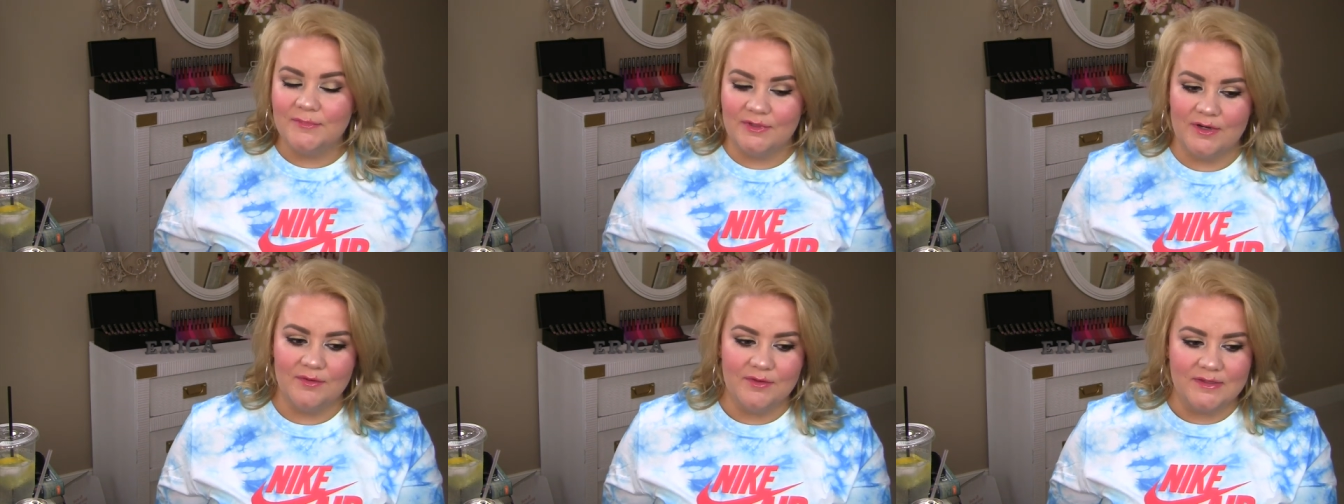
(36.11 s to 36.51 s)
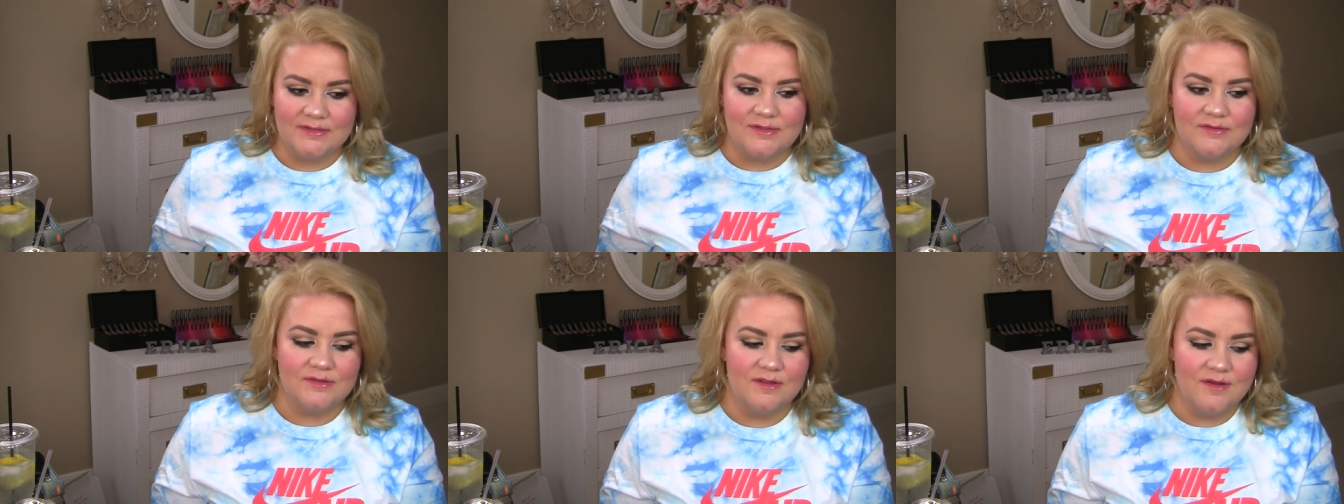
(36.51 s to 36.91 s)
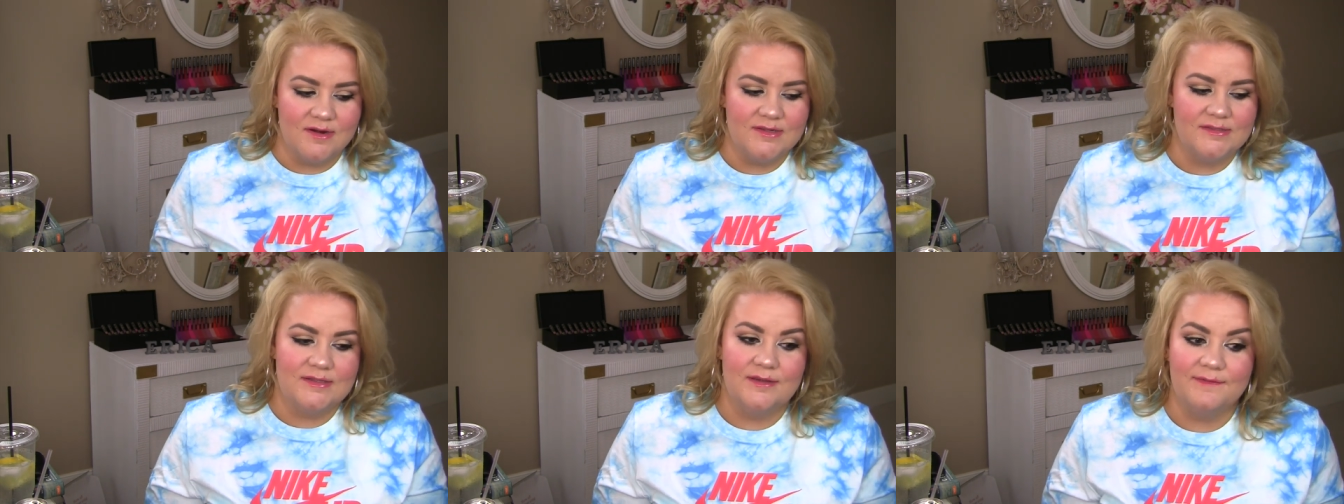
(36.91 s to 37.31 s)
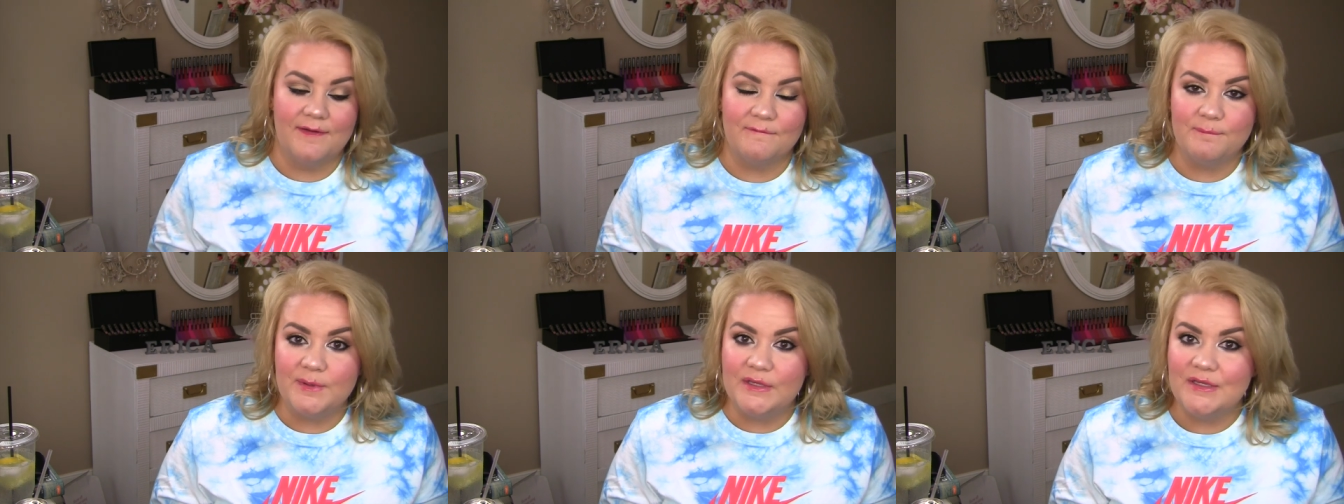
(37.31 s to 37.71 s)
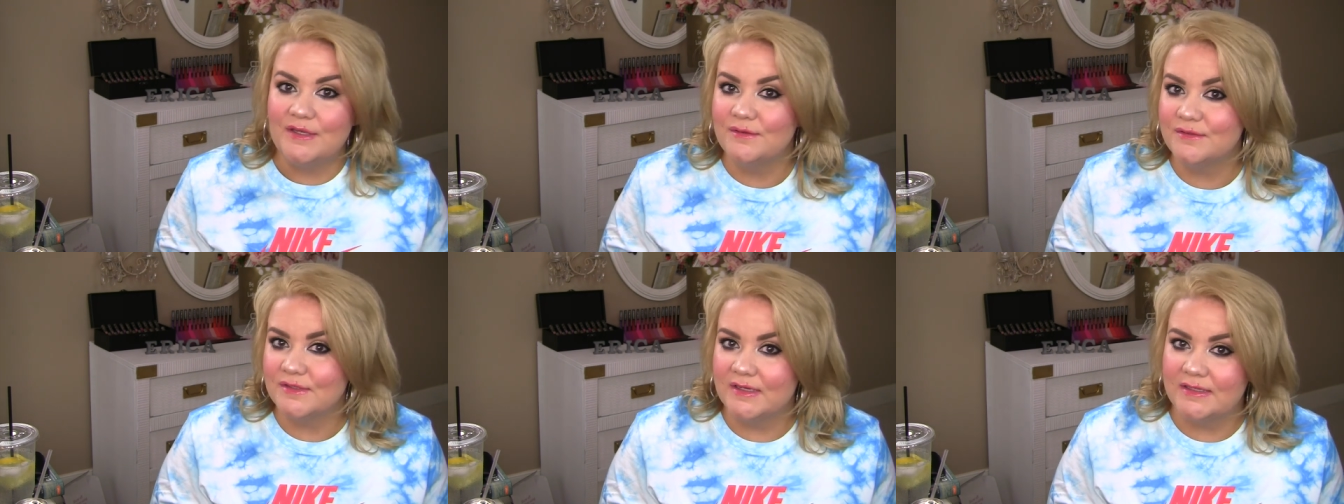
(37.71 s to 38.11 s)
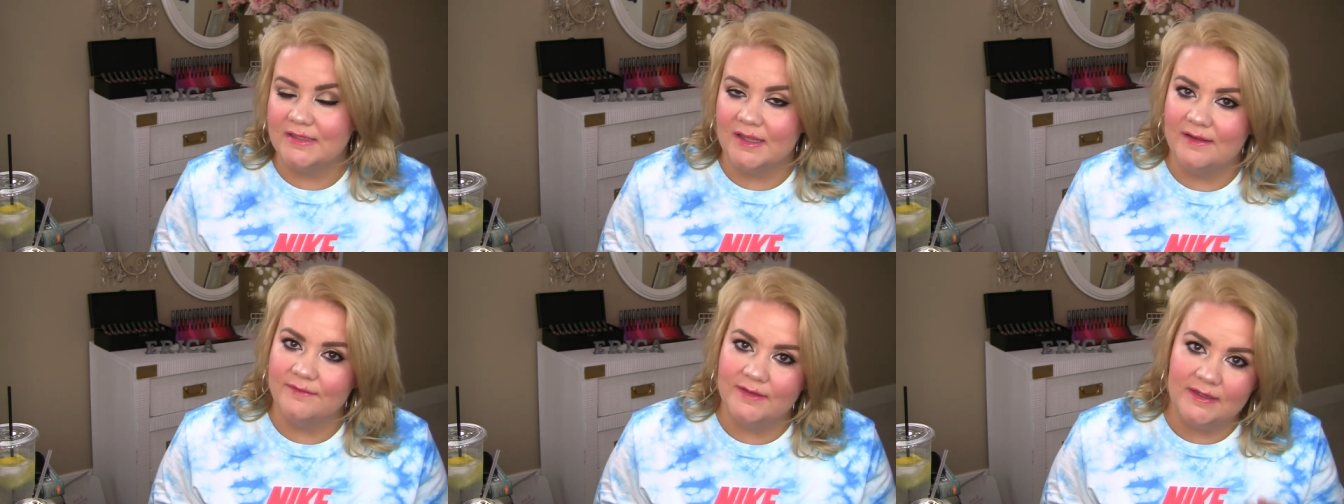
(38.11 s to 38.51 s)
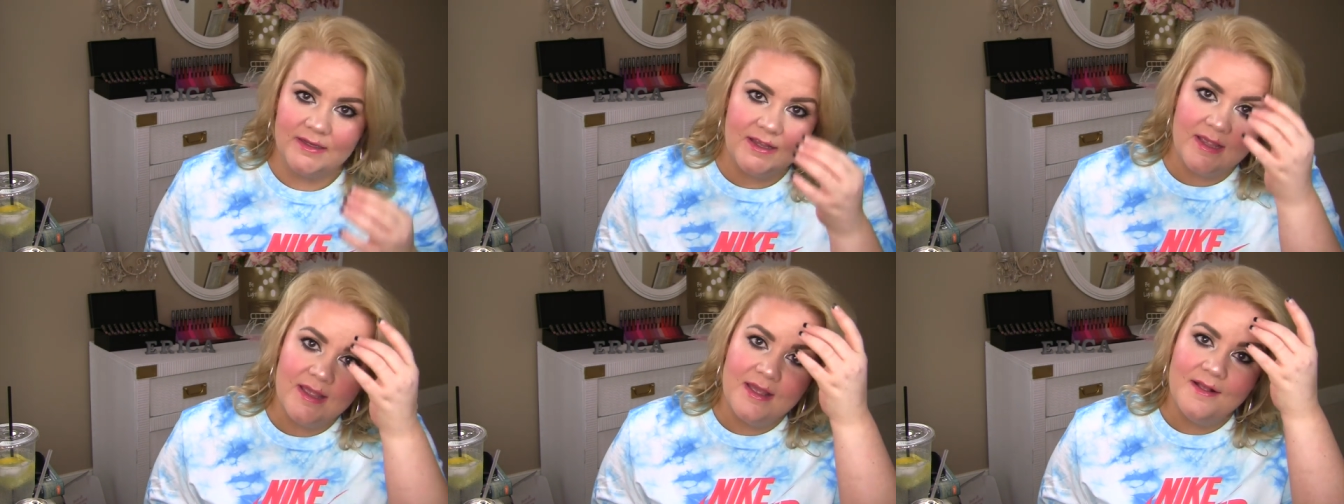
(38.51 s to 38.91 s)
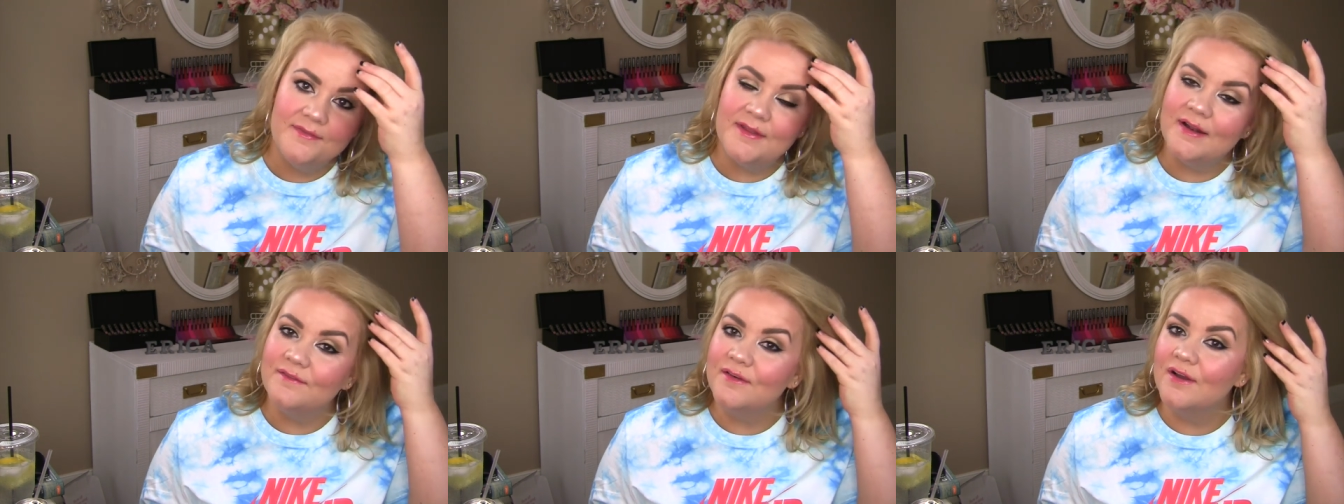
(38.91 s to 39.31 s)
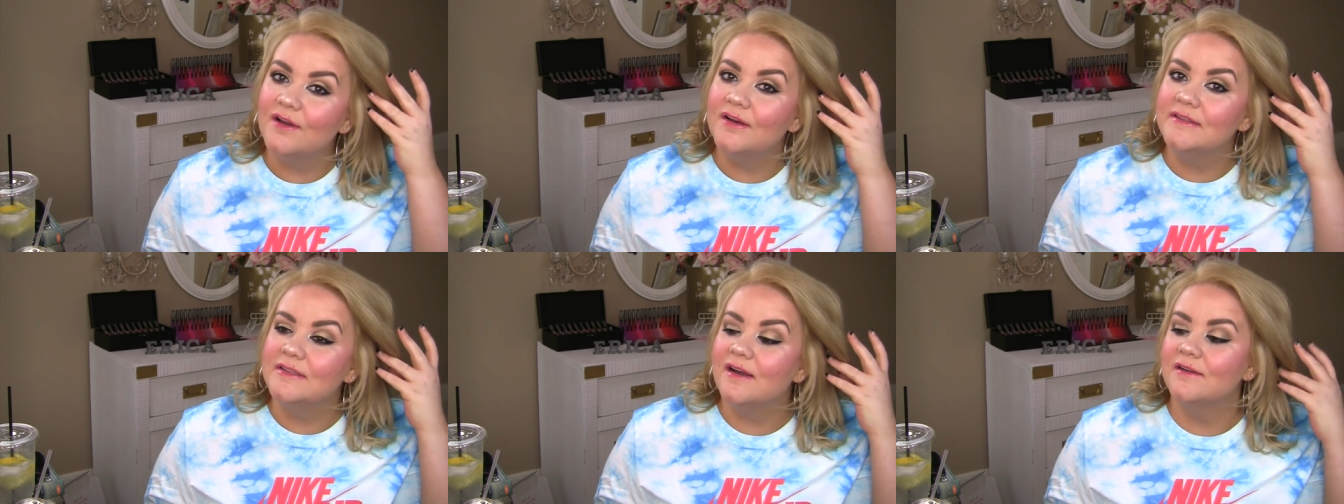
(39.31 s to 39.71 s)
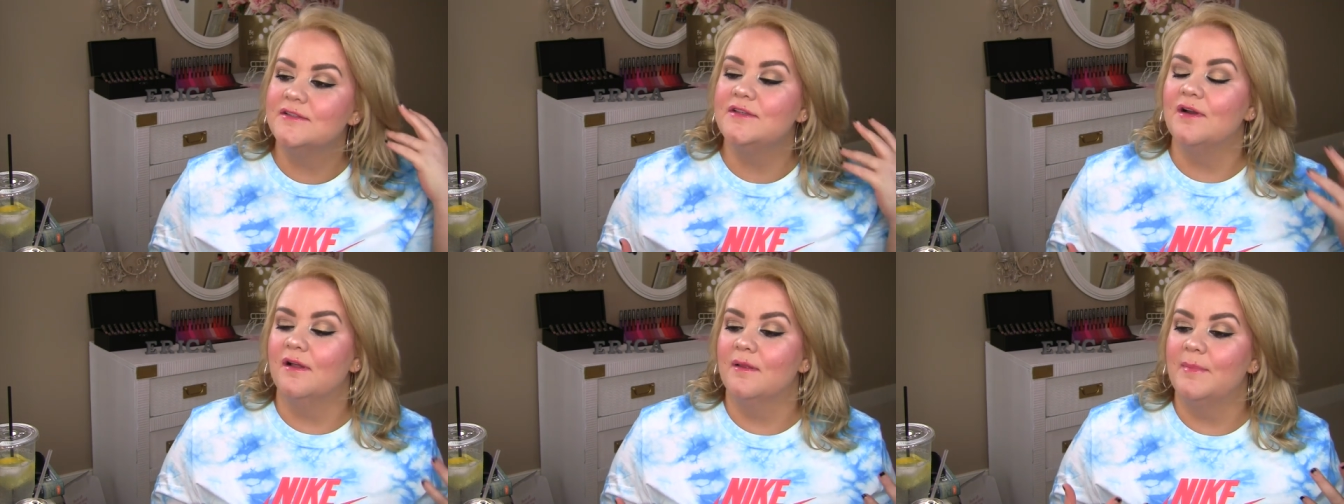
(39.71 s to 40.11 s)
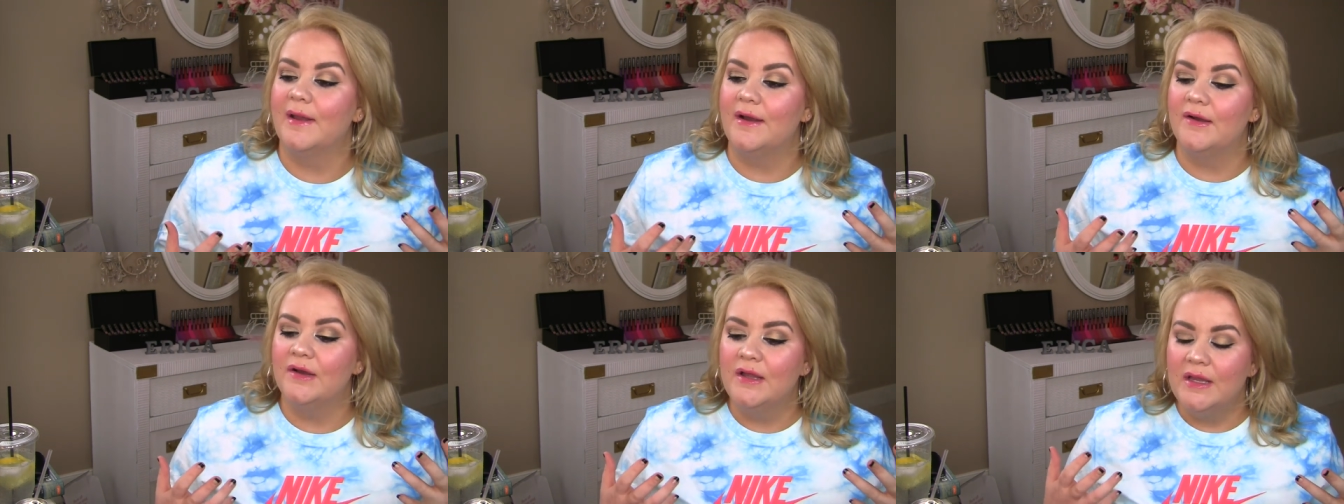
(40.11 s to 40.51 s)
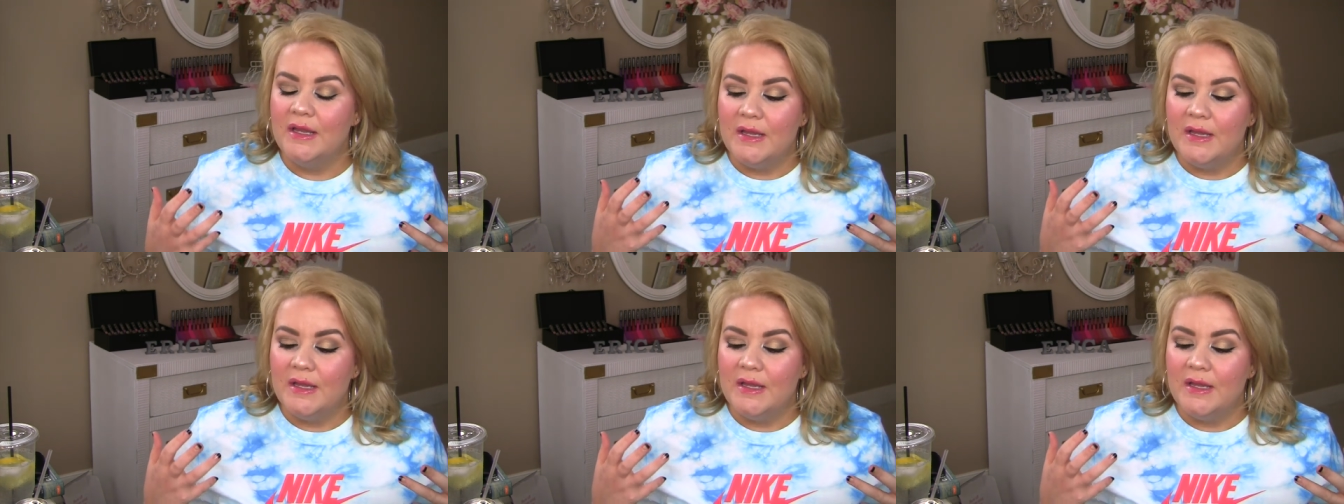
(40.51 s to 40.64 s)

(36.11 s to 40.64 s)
you know, because there's a lot of stuff I've been using and loving that I've not got to talk to y'all about.